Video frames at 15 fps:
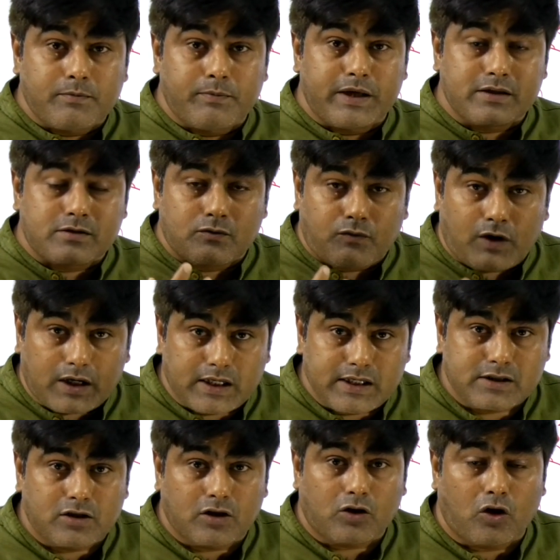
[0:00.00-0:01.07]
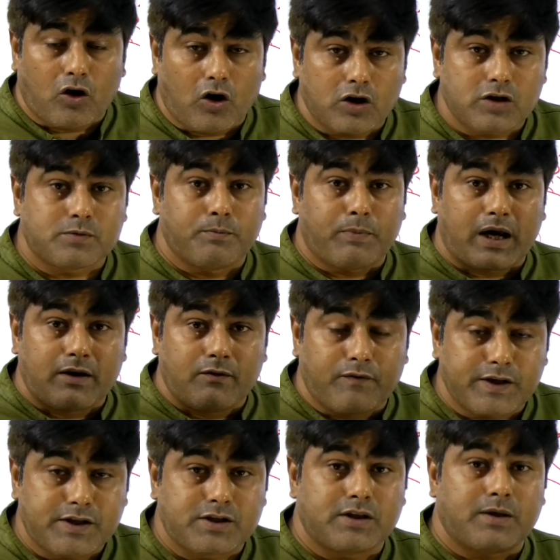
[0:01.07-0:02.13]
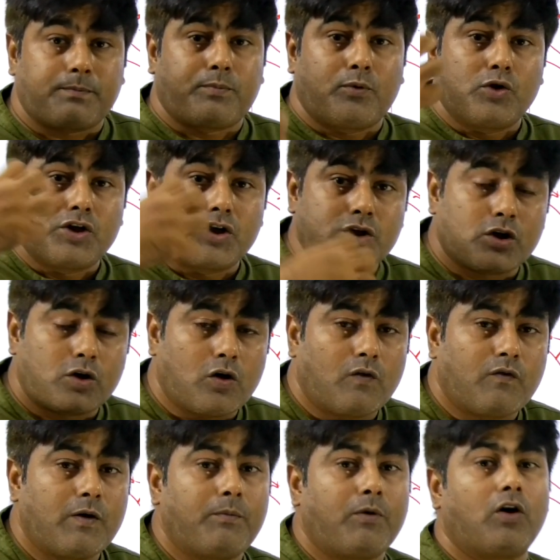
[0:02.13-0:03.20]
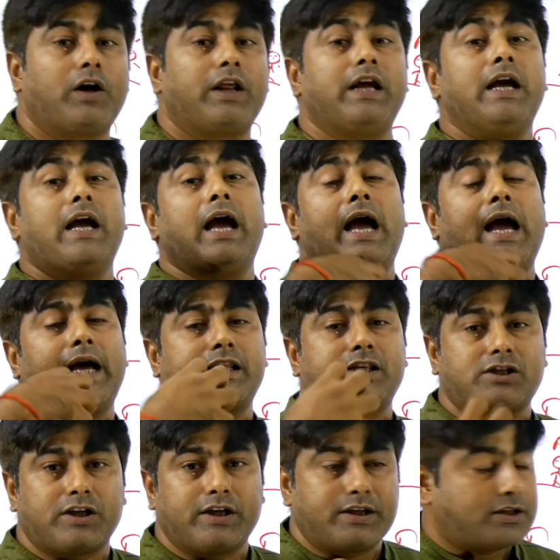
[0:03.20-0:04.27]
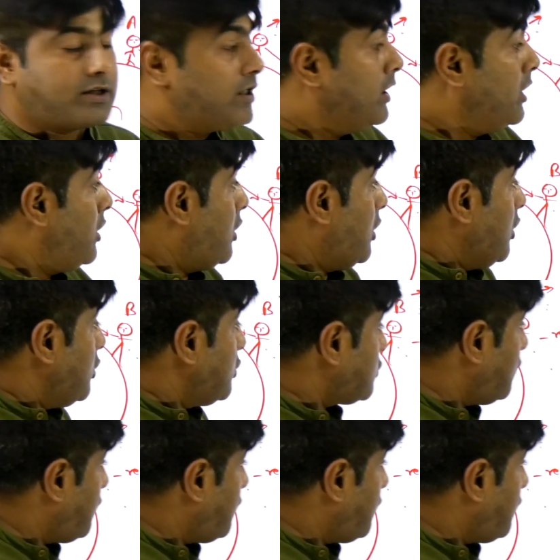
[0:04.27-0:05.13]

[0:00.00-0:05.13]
means what is the cause by which the position of a body has changed. So